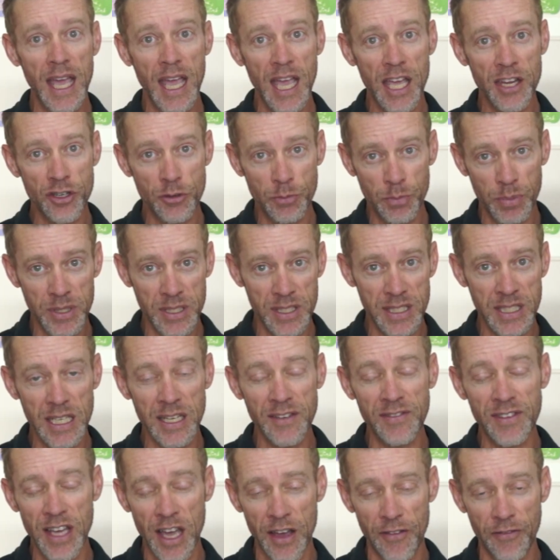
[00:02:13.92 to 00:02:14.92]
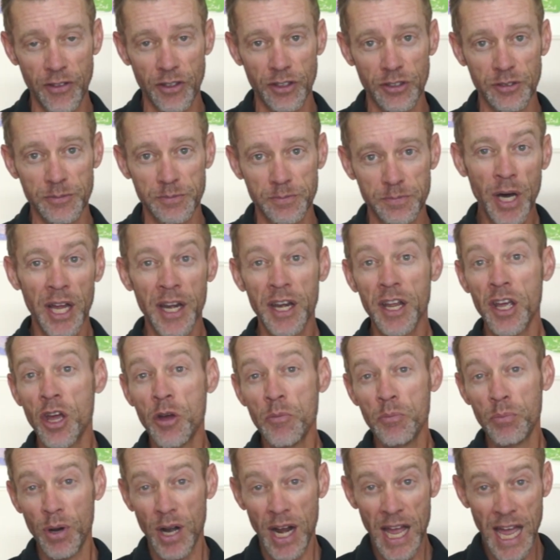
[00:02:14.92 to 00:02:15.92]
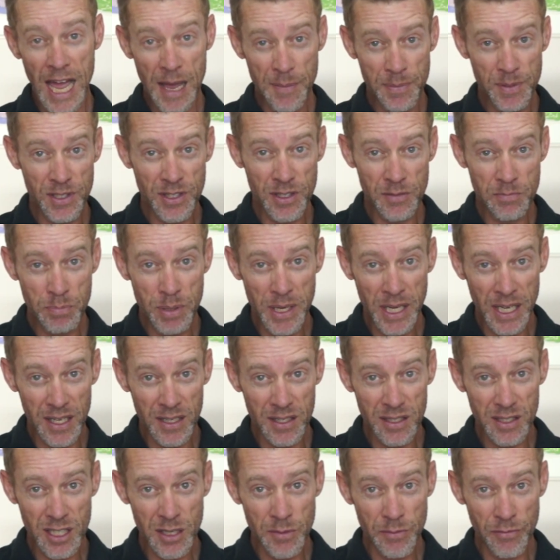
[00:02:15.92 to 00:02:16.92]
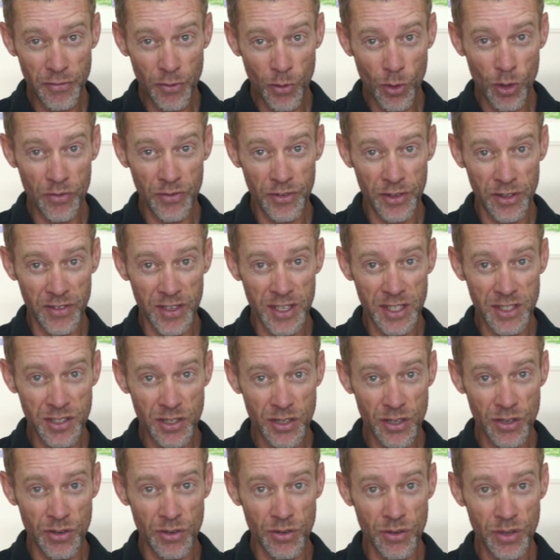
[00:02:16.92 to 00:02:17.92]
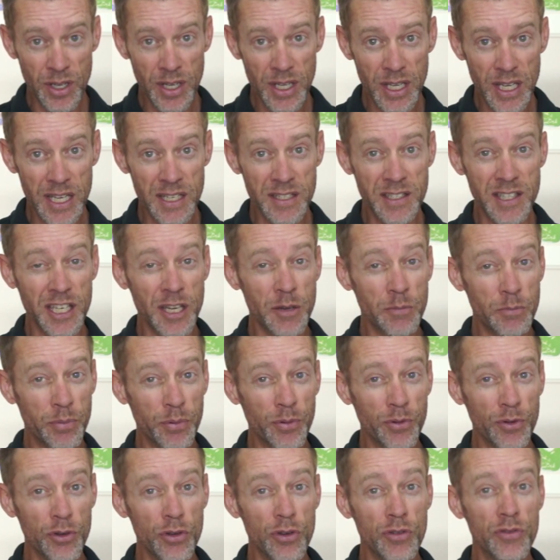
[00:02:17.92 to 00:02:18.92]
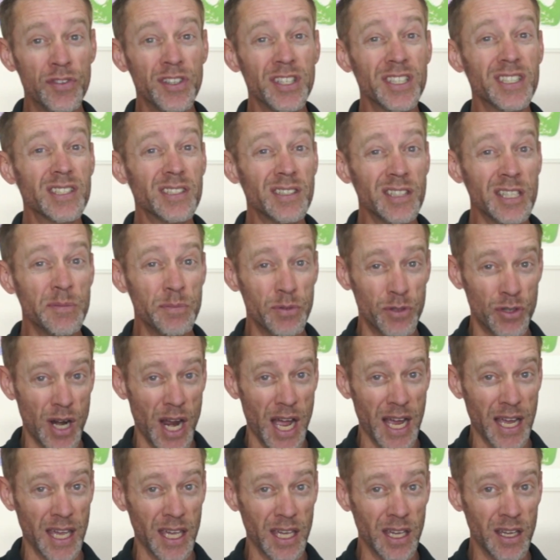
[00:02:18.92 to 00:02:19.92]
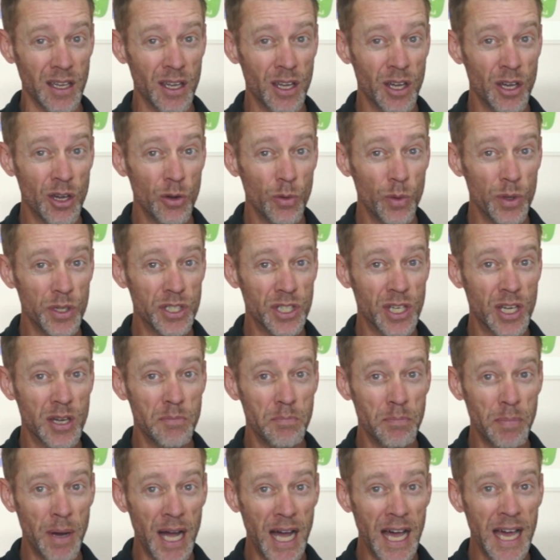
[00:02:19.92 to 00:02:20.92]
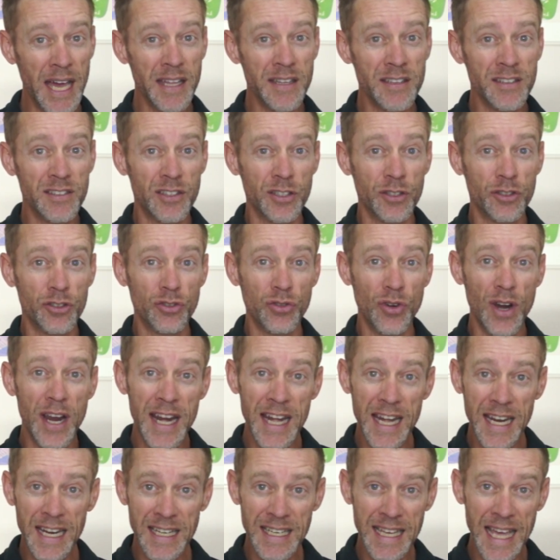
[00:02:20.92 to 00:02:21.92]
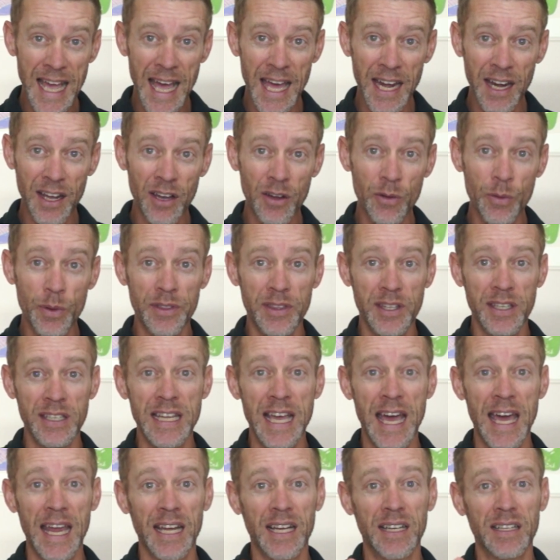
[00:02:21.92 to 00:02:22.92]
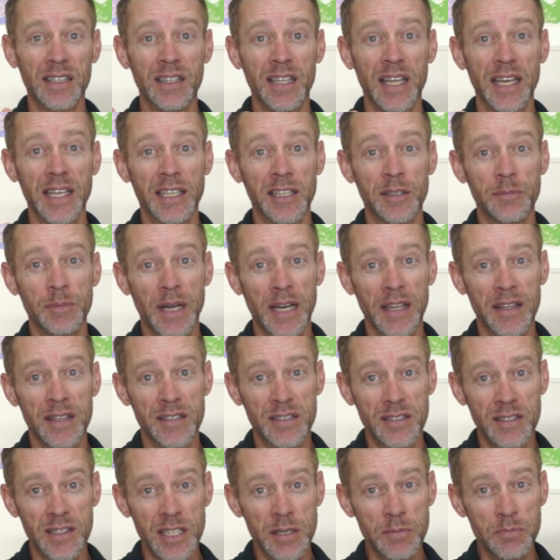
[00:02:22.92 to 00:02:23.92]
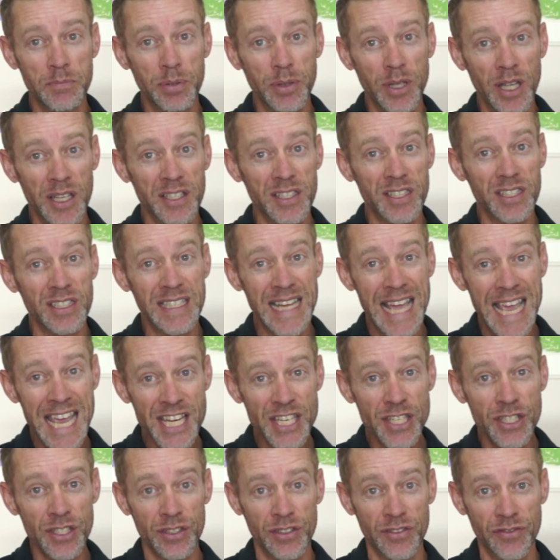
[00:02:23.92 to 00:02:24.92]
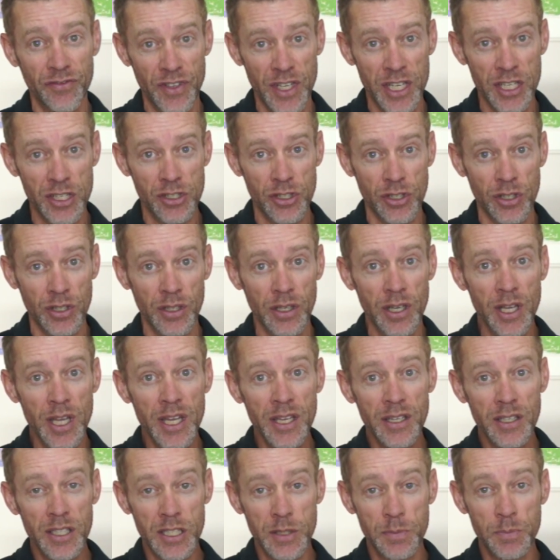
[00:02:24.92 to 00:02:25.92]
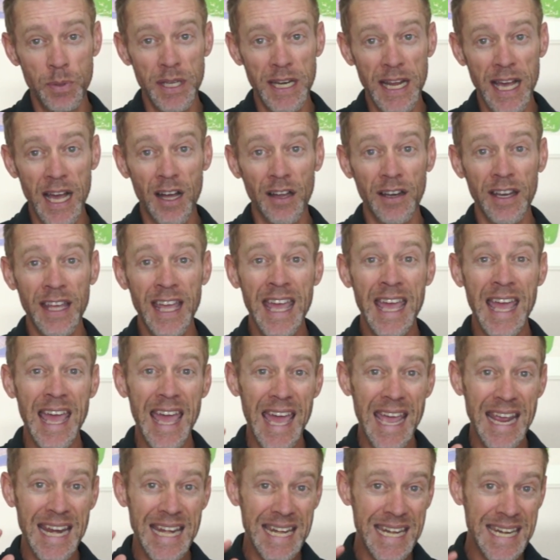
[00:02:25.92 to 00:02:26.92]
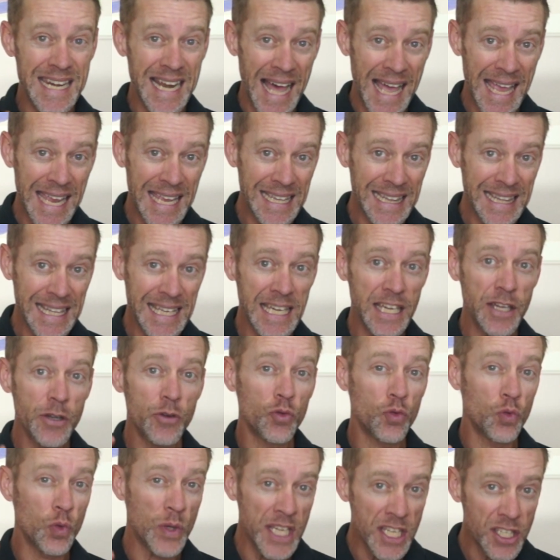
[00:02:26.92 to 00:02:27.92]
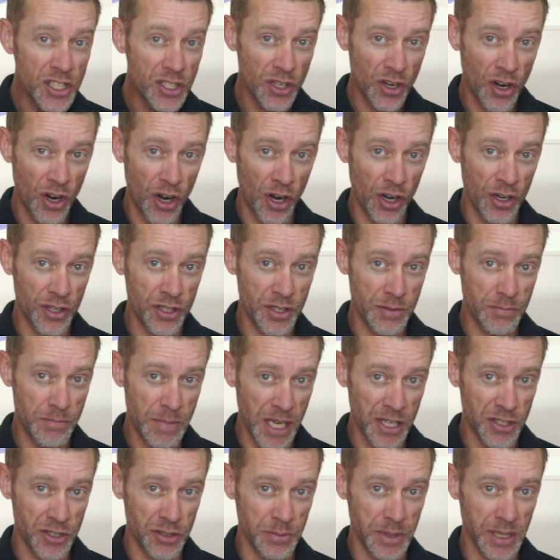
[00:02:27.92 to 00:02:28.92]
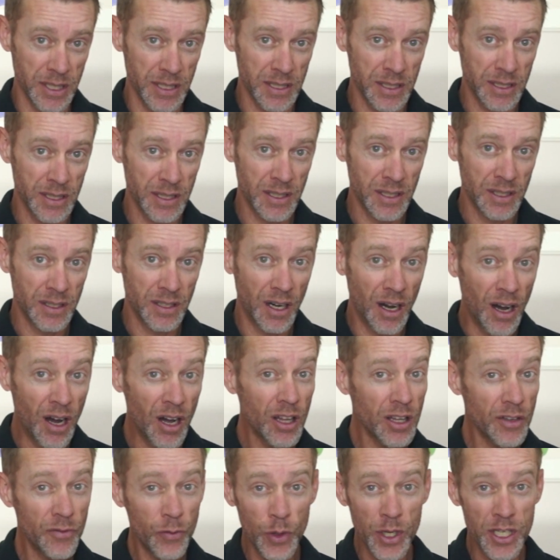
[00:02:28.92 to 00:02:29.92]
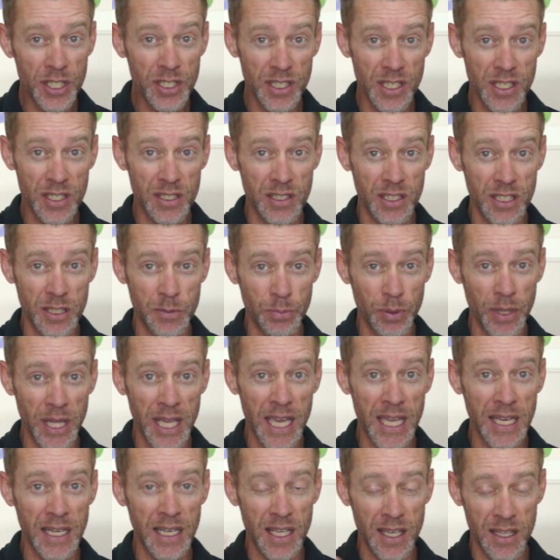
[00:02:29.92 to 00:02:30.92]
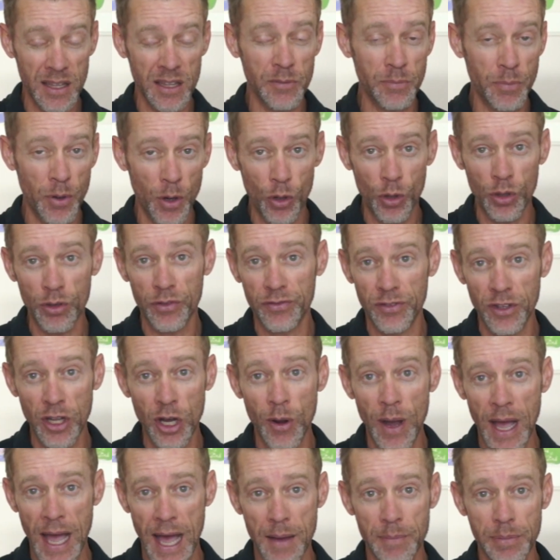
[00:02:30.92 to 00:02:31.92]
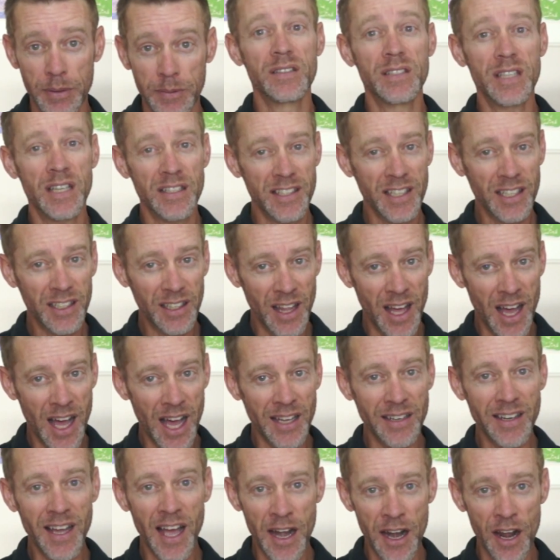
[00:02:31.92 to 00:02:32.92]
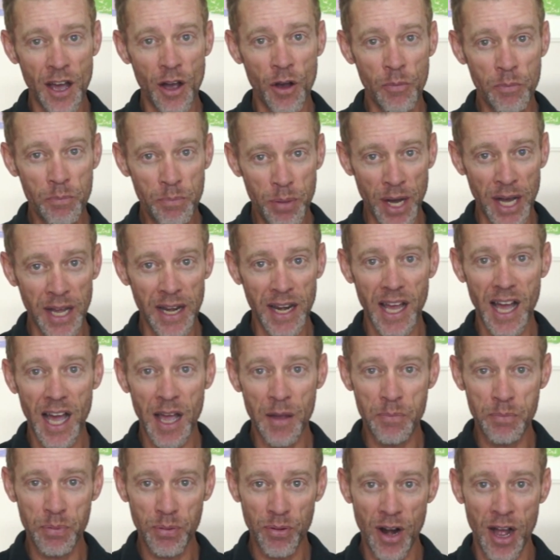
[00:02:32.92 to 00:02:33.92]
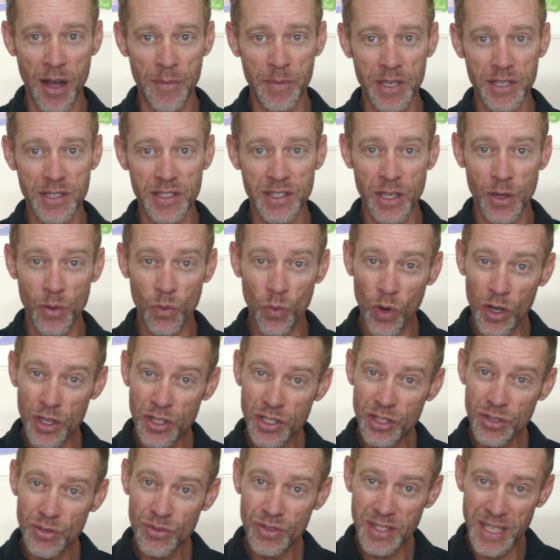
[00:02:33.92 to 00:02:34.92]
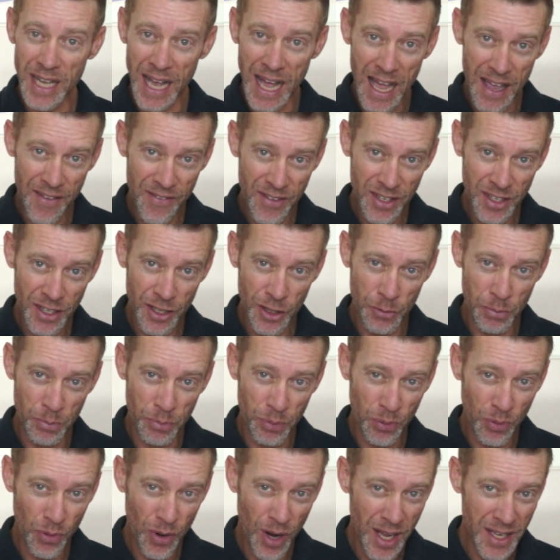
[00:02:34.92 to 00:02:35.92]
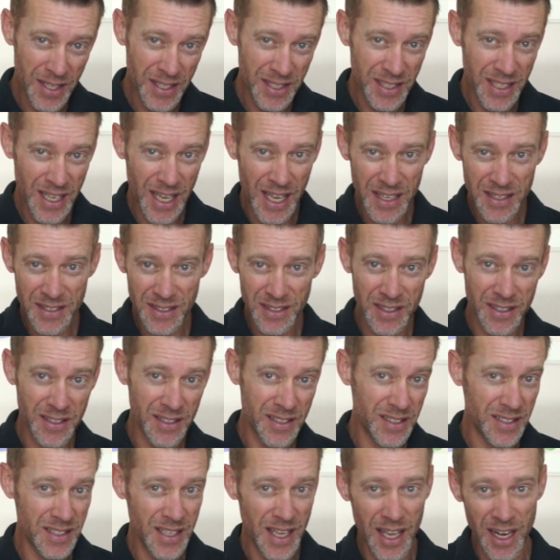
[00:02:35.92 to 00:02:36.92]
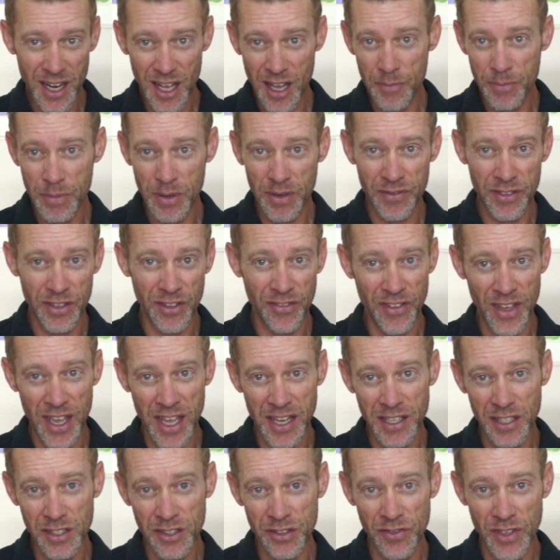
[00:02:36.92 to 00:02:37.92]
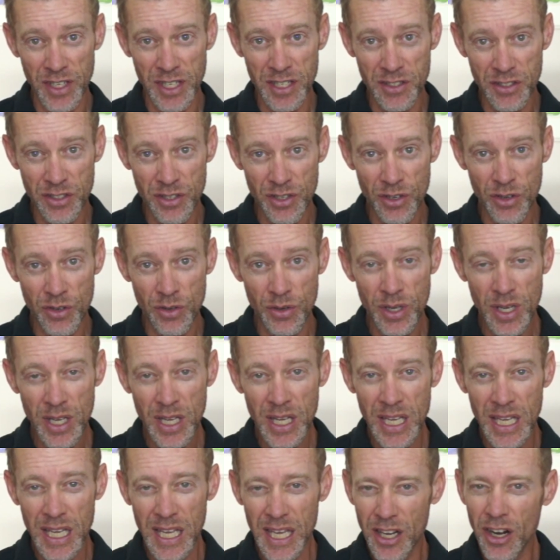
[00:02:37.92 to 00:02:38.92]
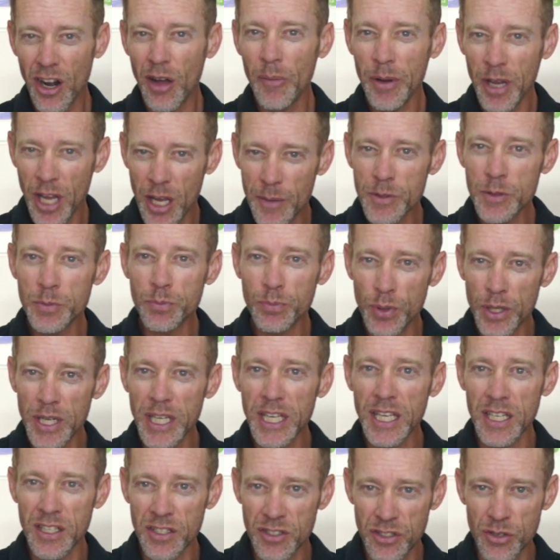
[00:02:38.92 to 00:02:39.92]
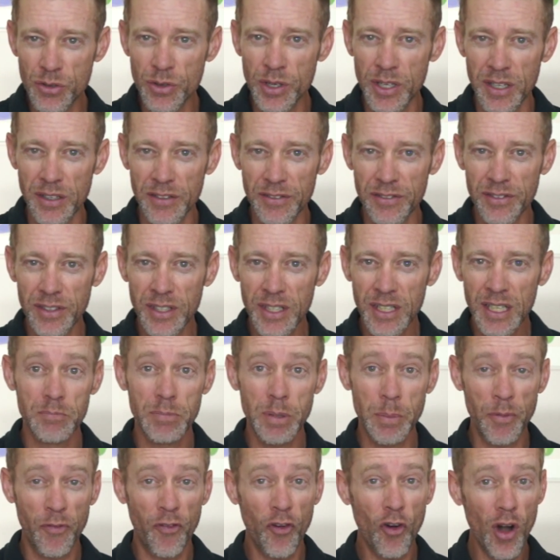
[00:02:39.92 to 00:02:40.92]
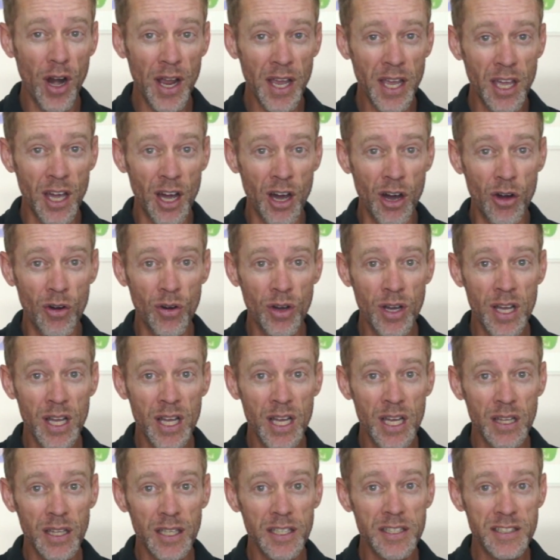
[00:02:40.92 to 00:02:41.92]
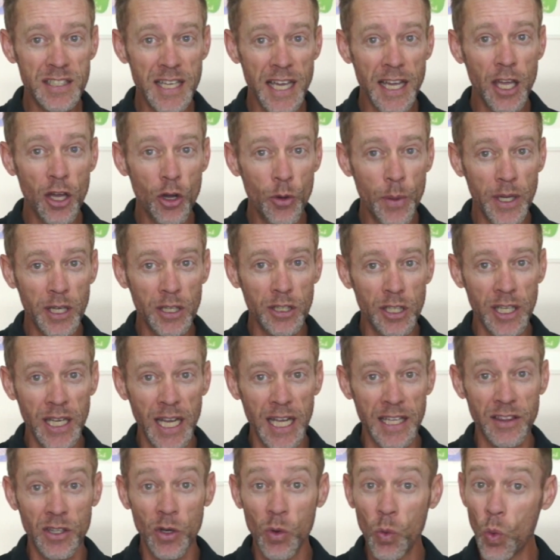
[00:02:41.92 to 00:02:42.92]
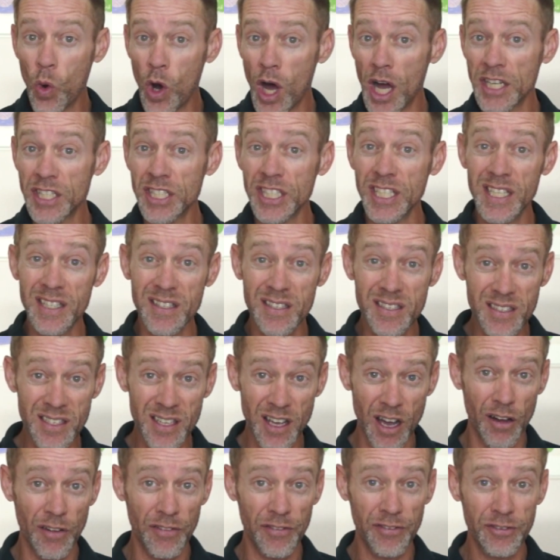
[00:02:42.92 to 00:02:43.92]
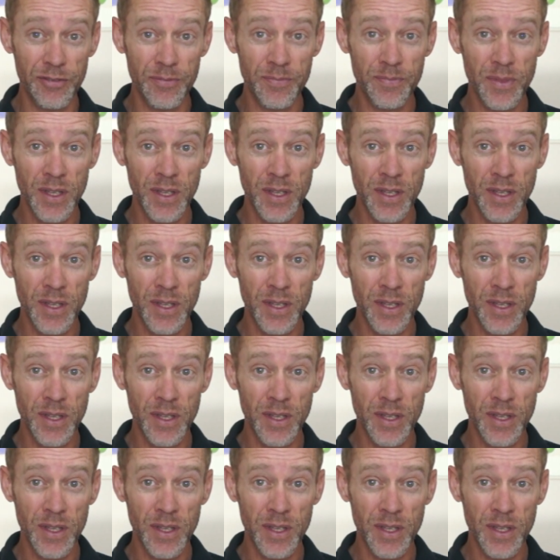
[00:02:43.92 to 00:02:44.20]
and your perceived effort. But perhaps the biggest leap forward for the V2 is the improved sleep tracking, which combines the training data with the data collected by the Sleep Plus Stages feature to spit out a nightly recharge measurement, all of which is displayed in the Polar Flow app. Sounds like a lot, I know, but I promise that once you dive into the process and setup of the Vantage V2, it all becomes pretty intuitive. But before I go, let's take a quick look at the watch itself.